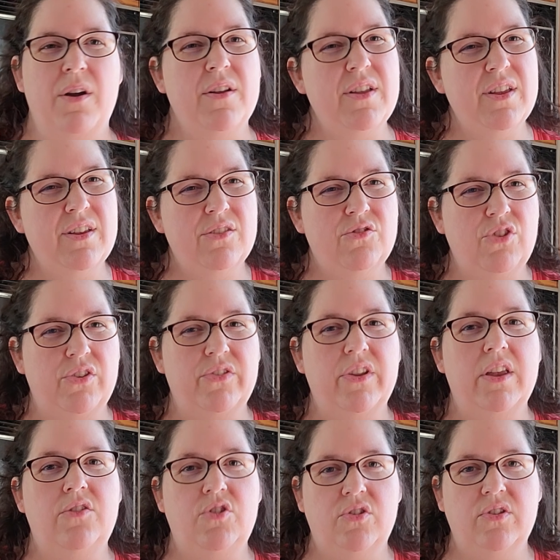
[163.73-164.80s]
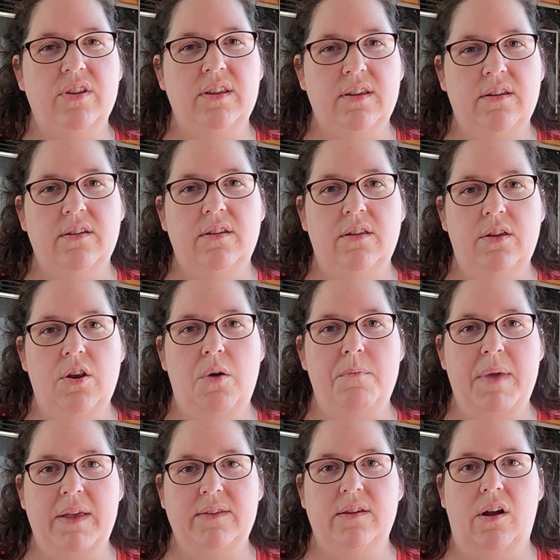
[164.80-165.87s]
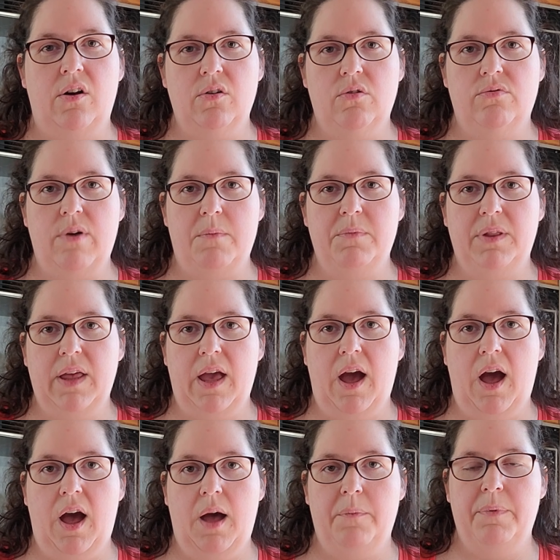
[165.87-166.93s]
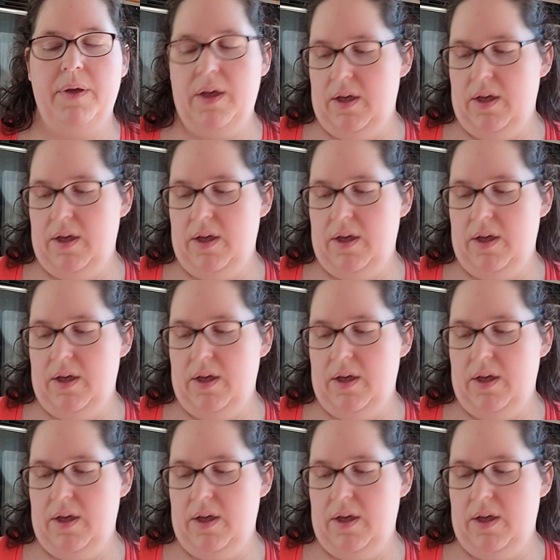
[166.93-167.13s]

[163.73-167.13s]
It just makes it all crumbly up.